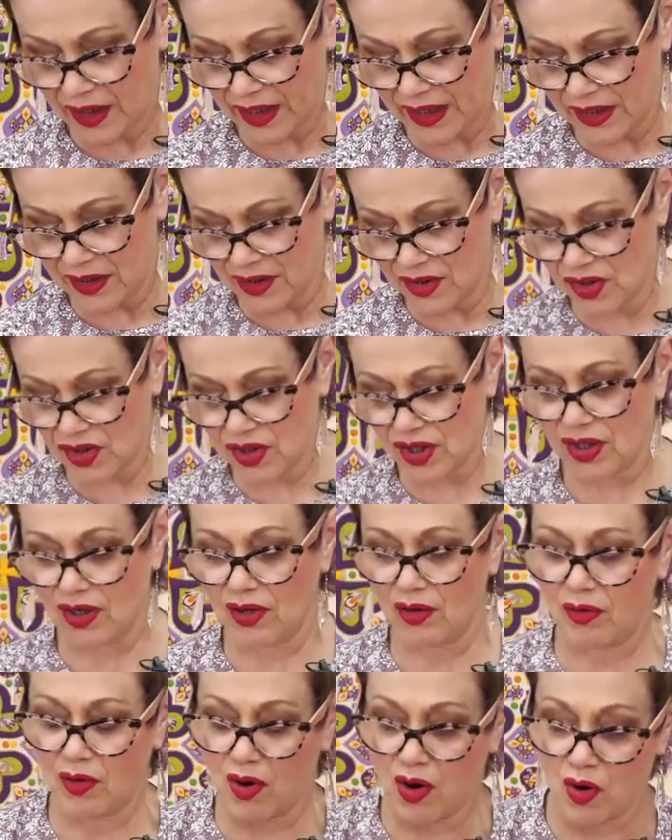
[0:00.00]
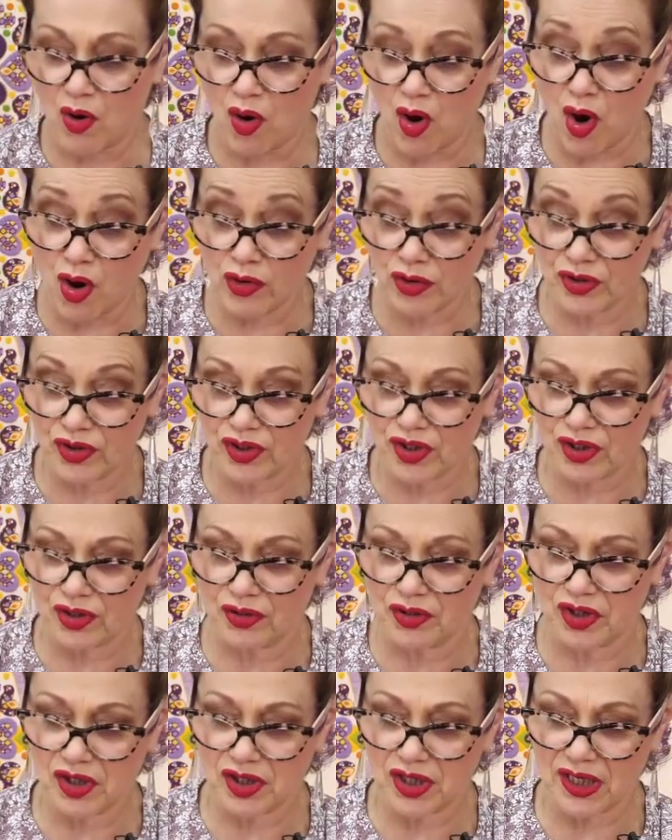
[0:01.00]
into, or
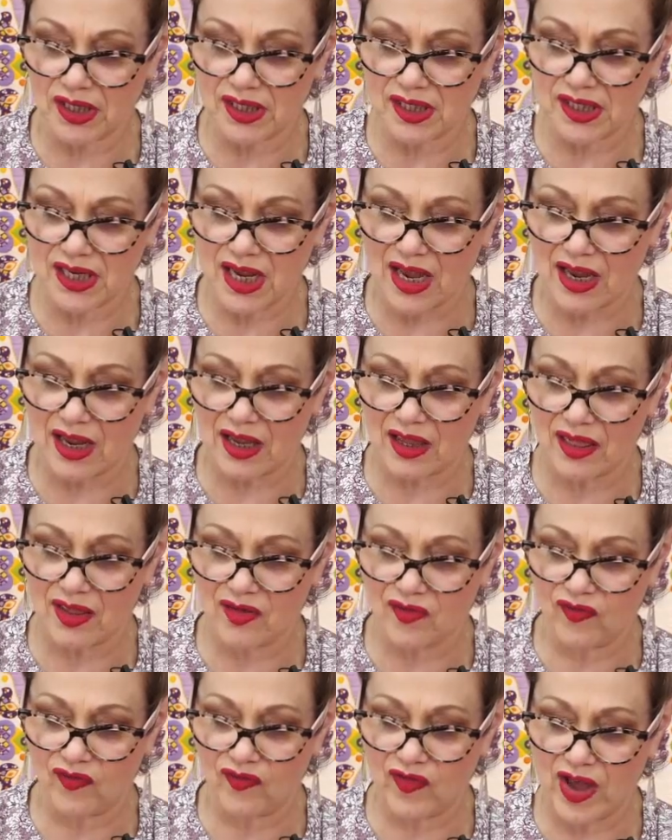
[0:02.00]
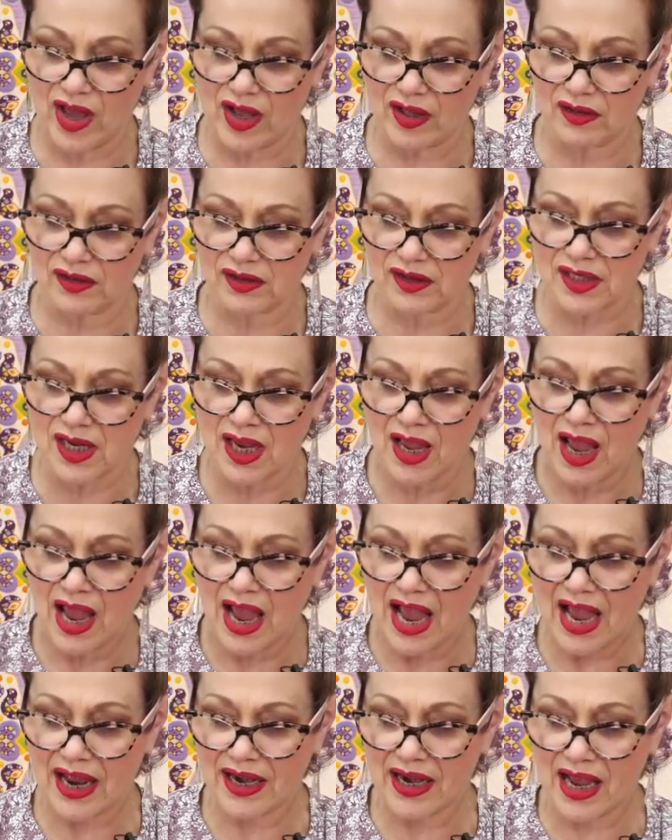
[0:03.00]
onto should I say, the felt,
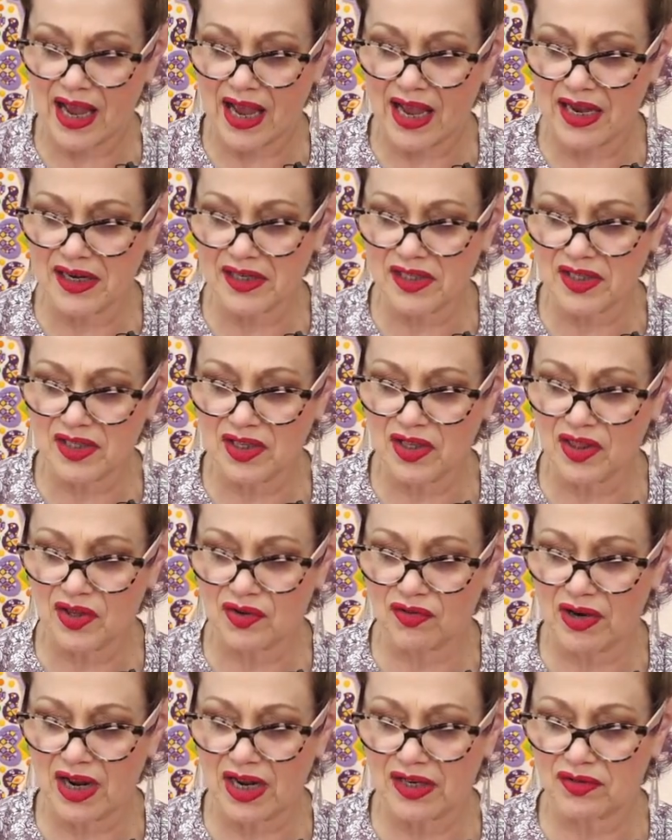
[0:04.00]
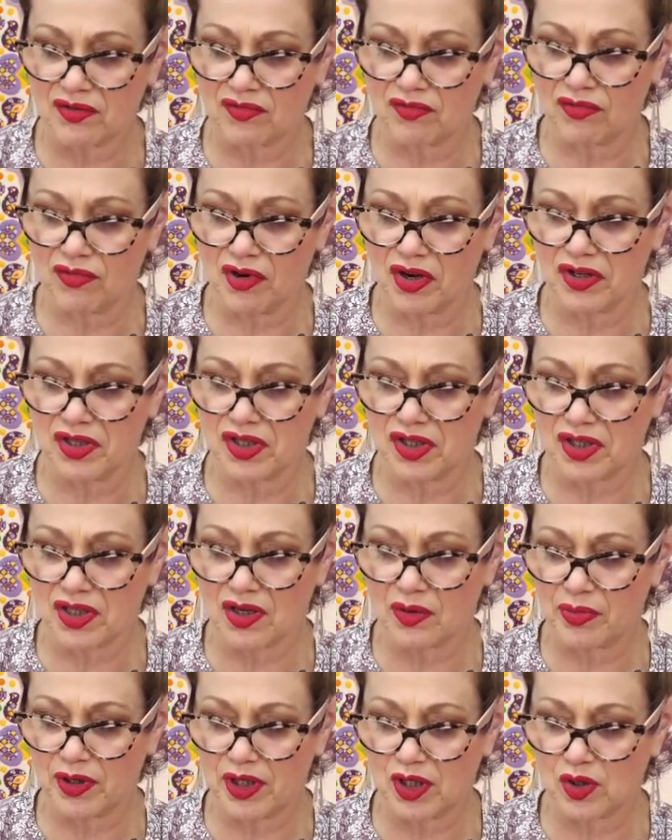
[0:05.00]
and as the thread runs
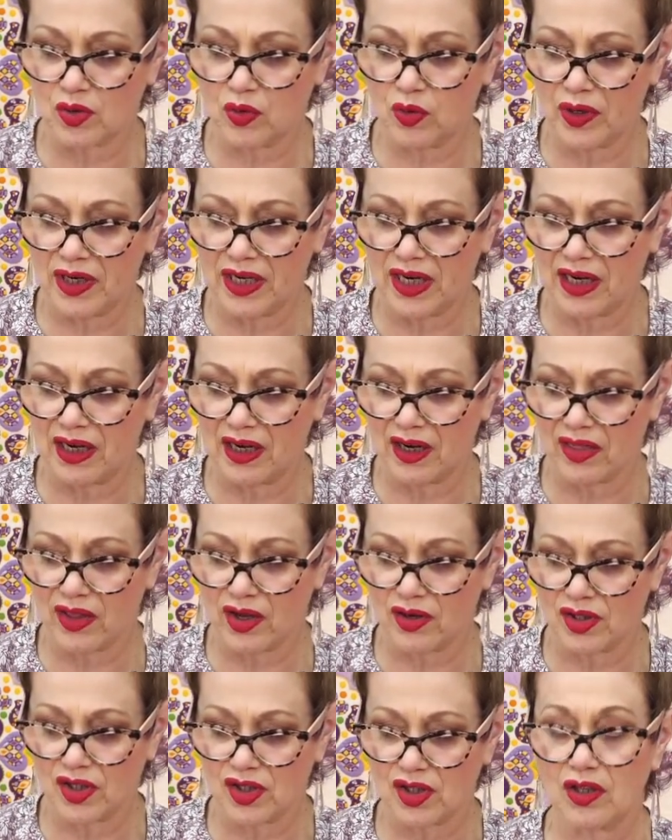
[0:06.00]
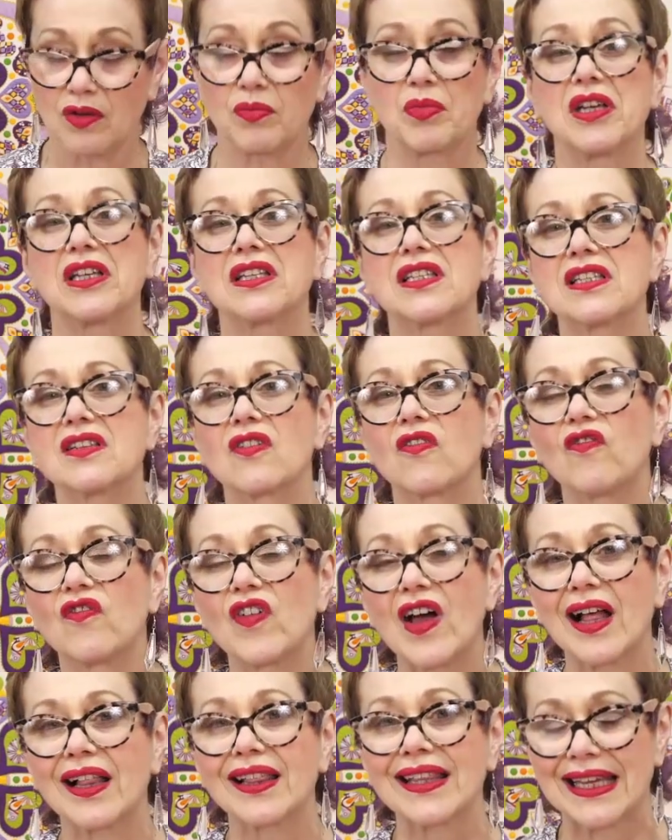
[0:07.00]
between those two pieces of
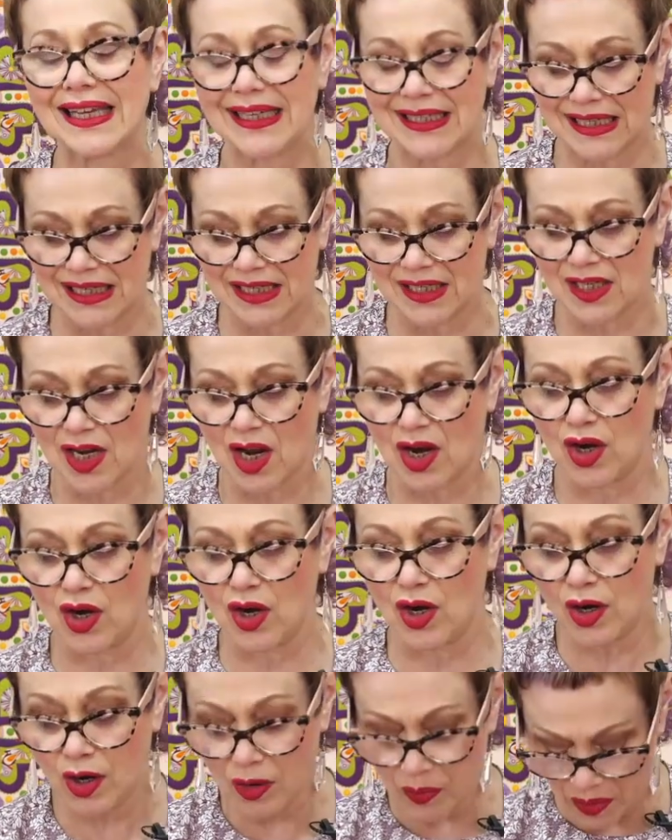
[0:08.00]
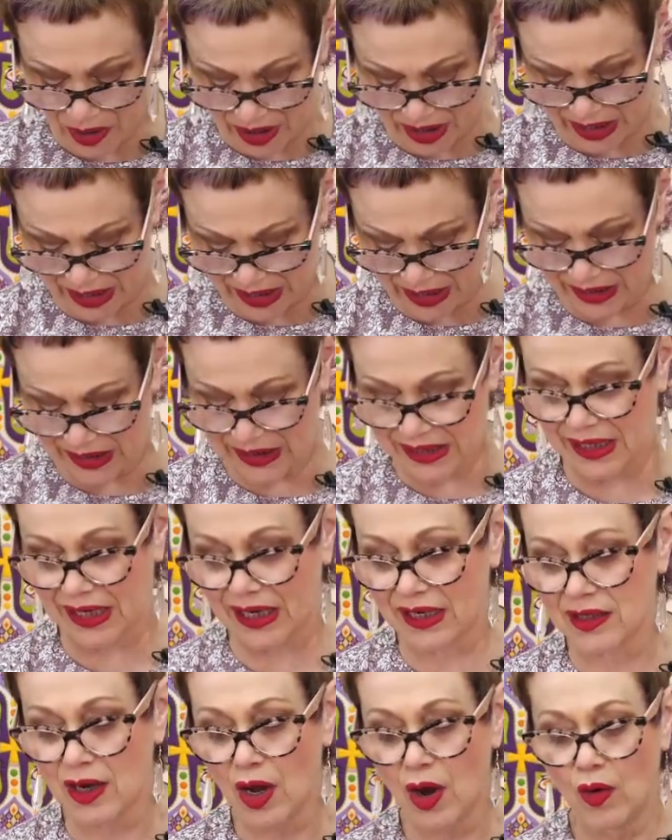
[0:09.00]
felt, it is
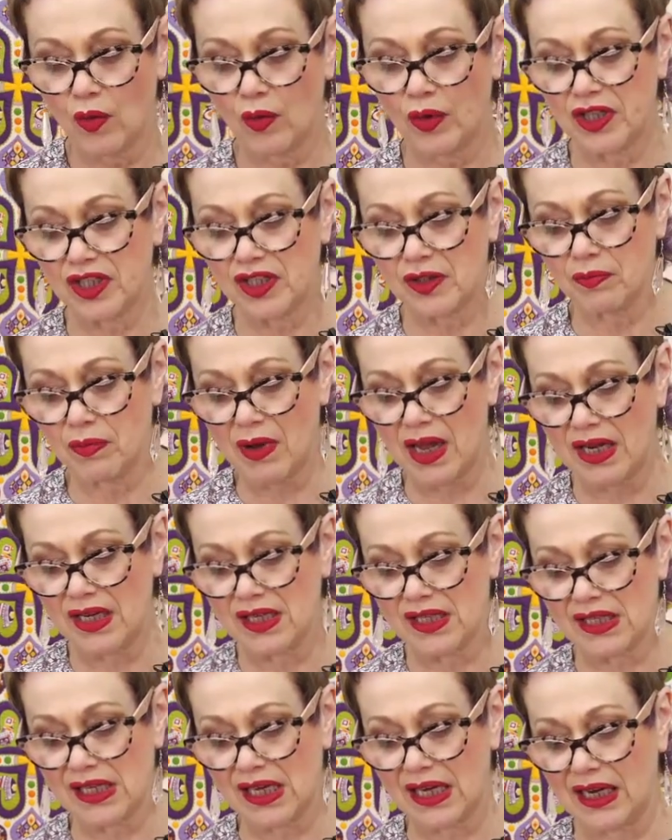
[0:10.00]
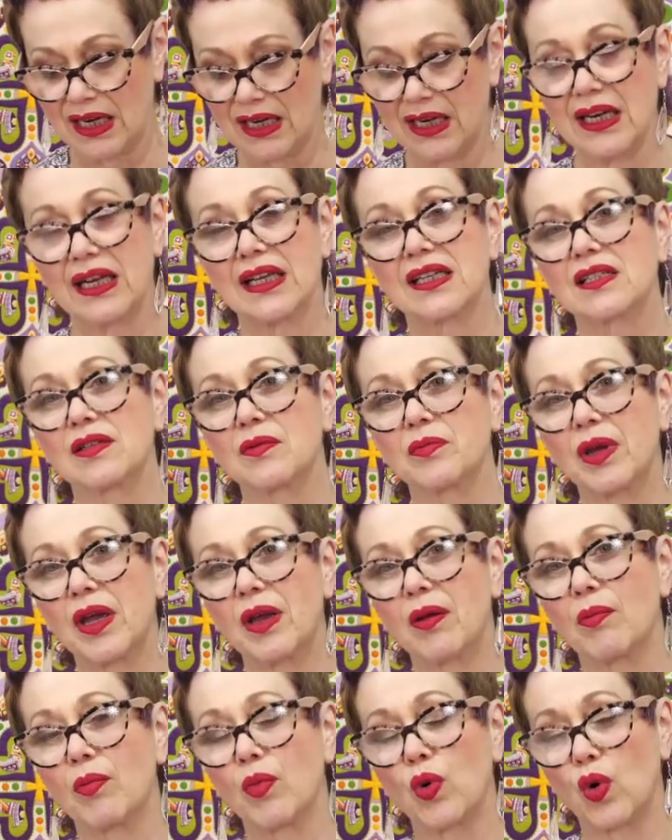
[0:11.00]
lubricated, which makes it a little
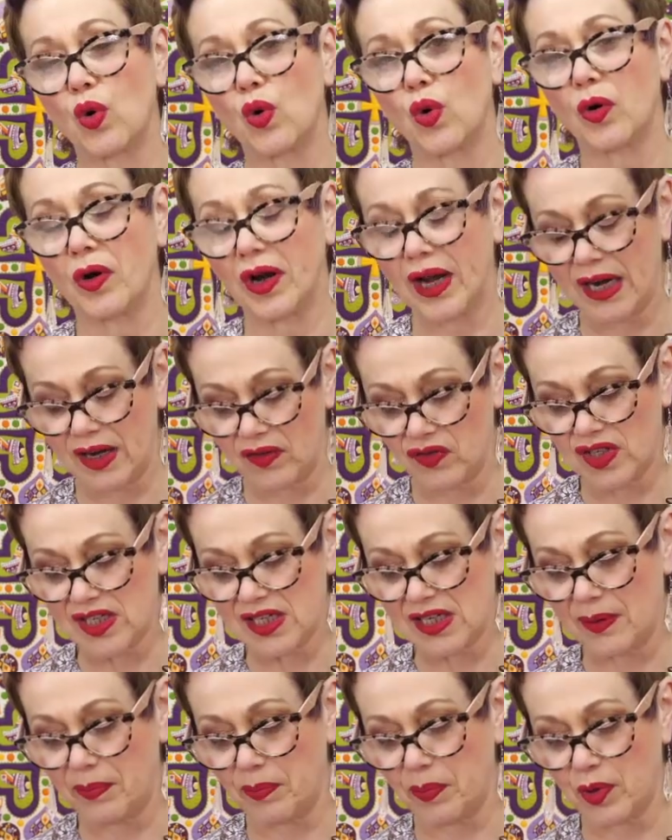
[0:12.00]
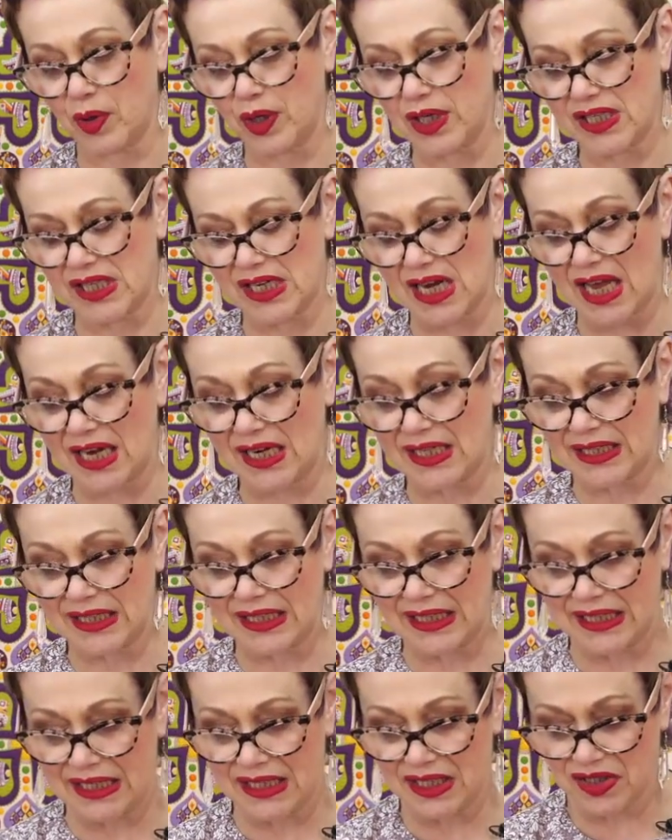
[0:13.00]
bit more kind of slippery, slidey,
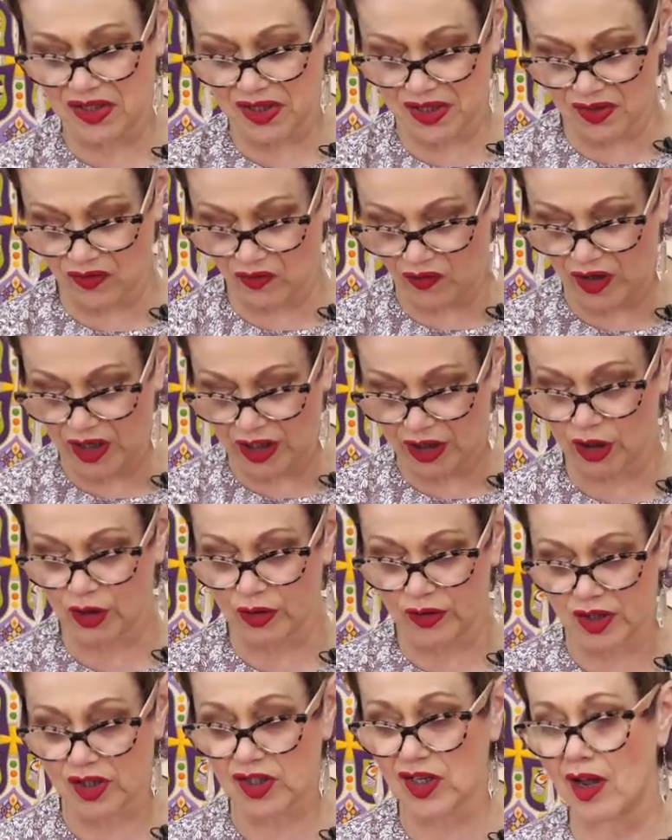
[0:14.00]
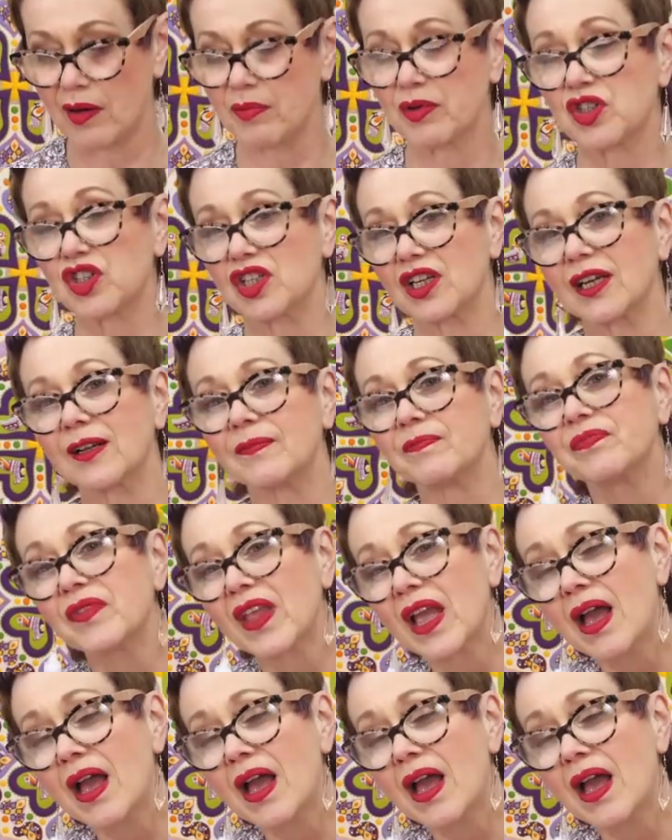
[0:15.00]
easier to feed through the sewing machine.